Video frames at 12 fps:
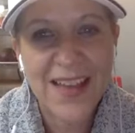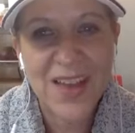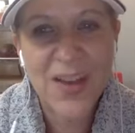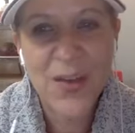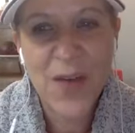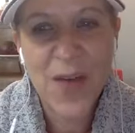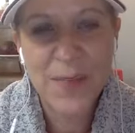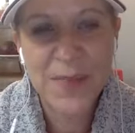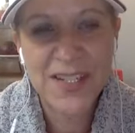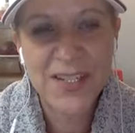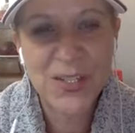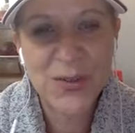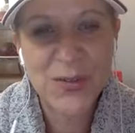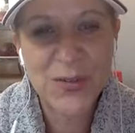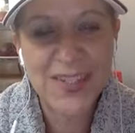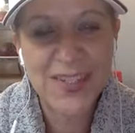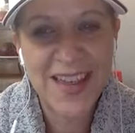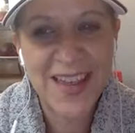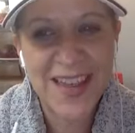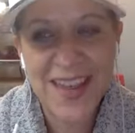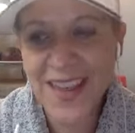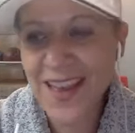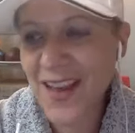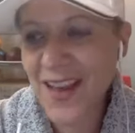Hello, happy
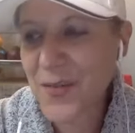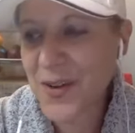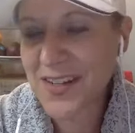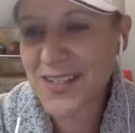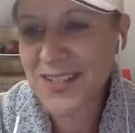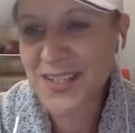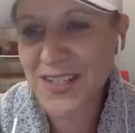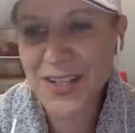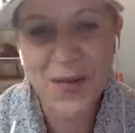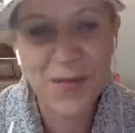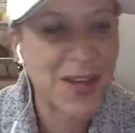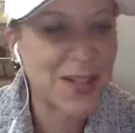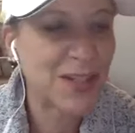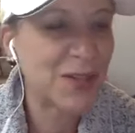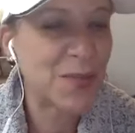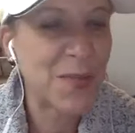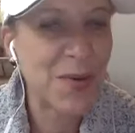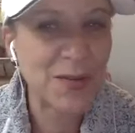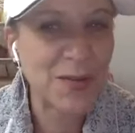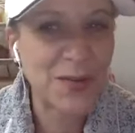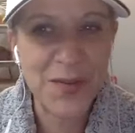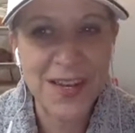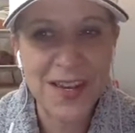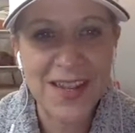Tuesday. I wanted to come to you so
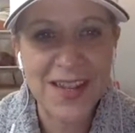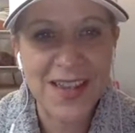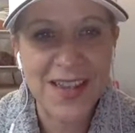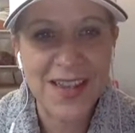many